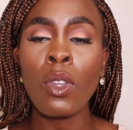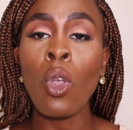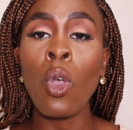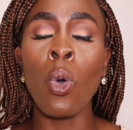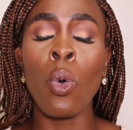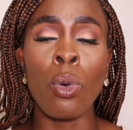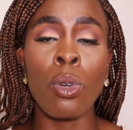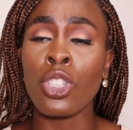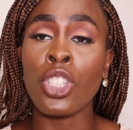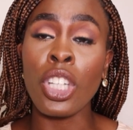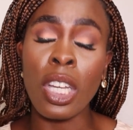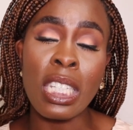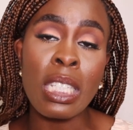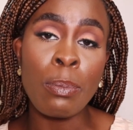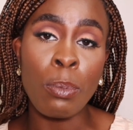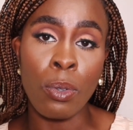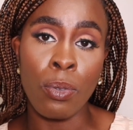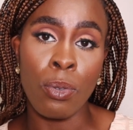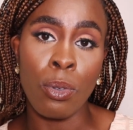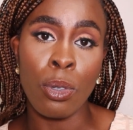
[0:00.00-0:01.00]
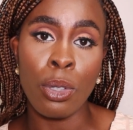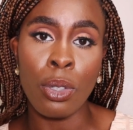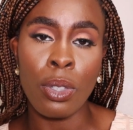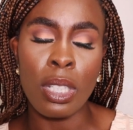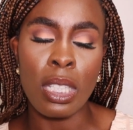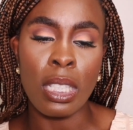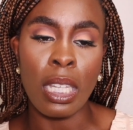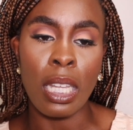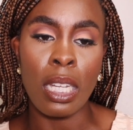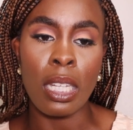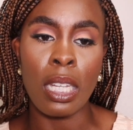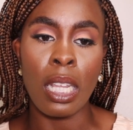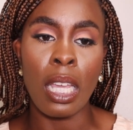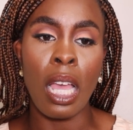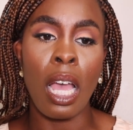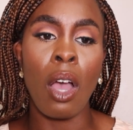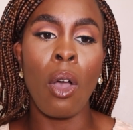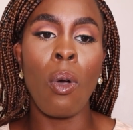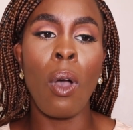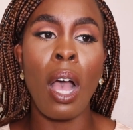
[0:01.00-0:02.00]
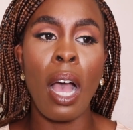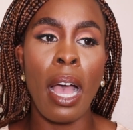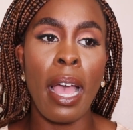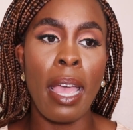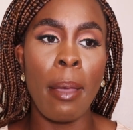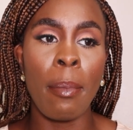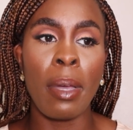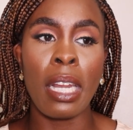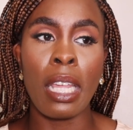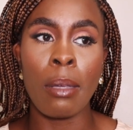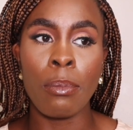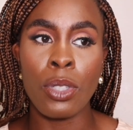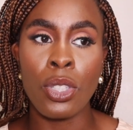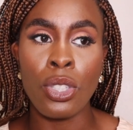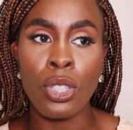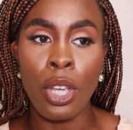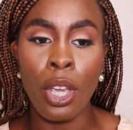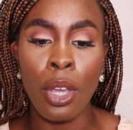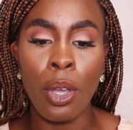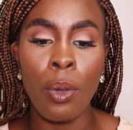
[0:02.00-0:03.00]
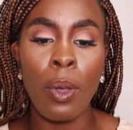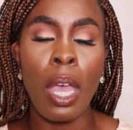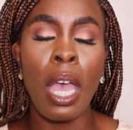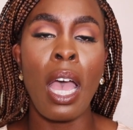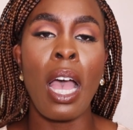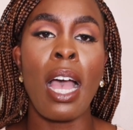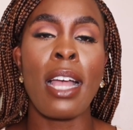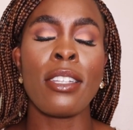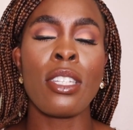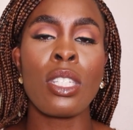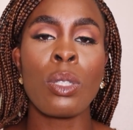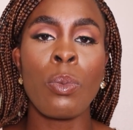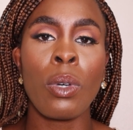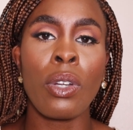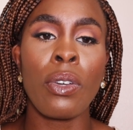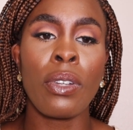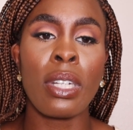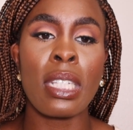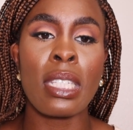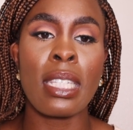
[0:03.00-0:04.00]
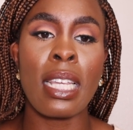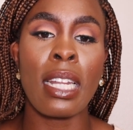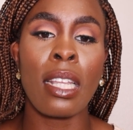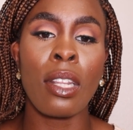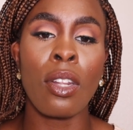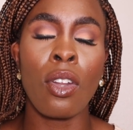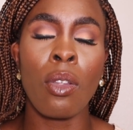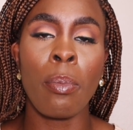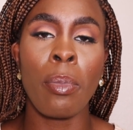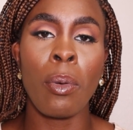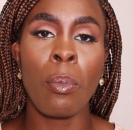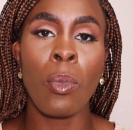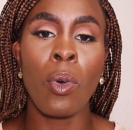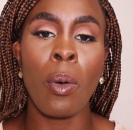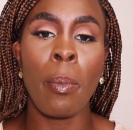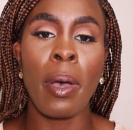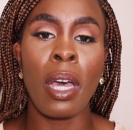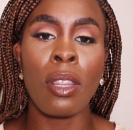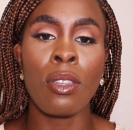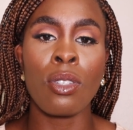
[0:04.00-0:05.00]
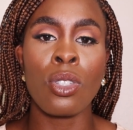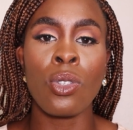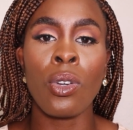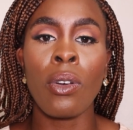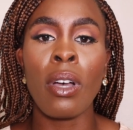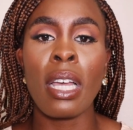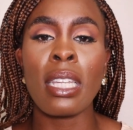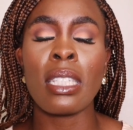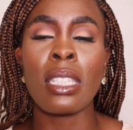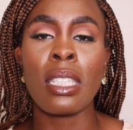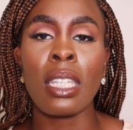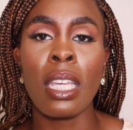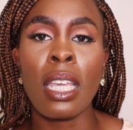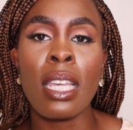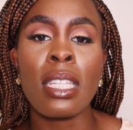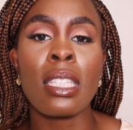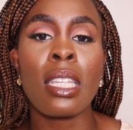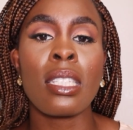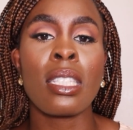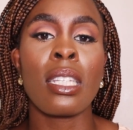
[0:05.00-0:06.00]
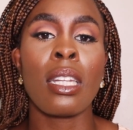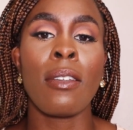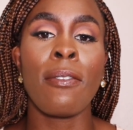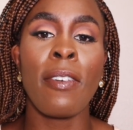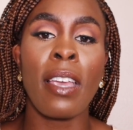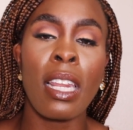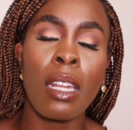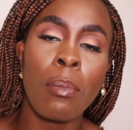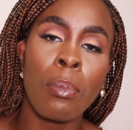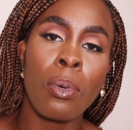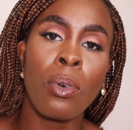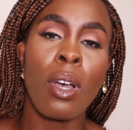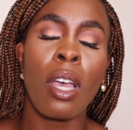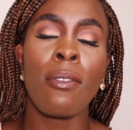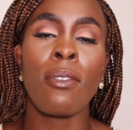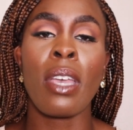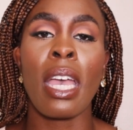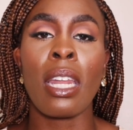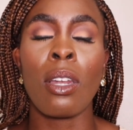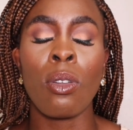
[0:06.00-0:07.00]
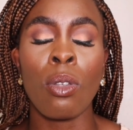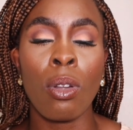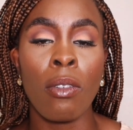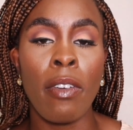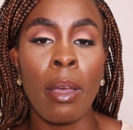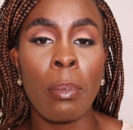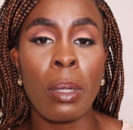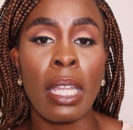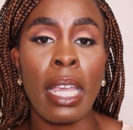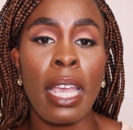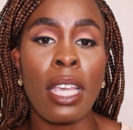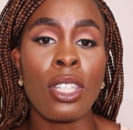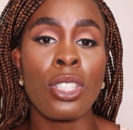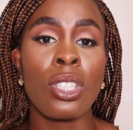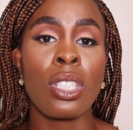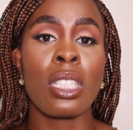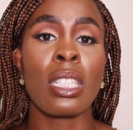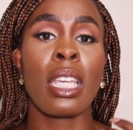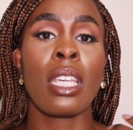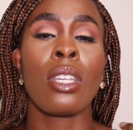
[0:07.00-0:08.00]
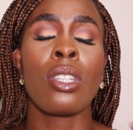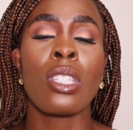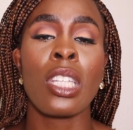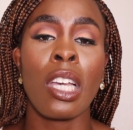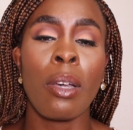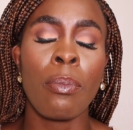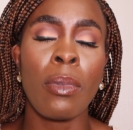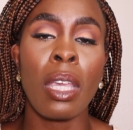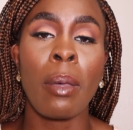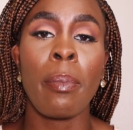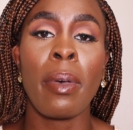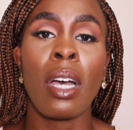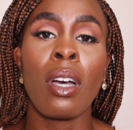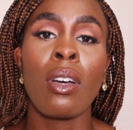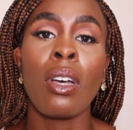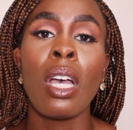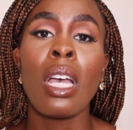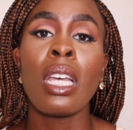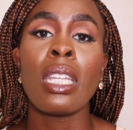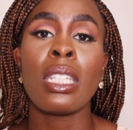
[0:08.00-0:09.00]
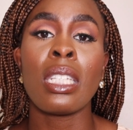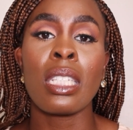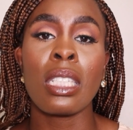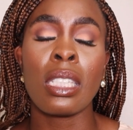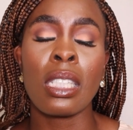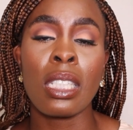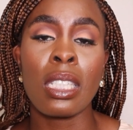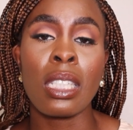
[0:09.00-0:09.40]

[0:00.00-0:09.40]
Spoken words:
or just before you send it, oh hi, my name's Joe, I just want to understand a little bit more about this role. I see, is it still available? Have you had a lot of applications? Can you tell me about this?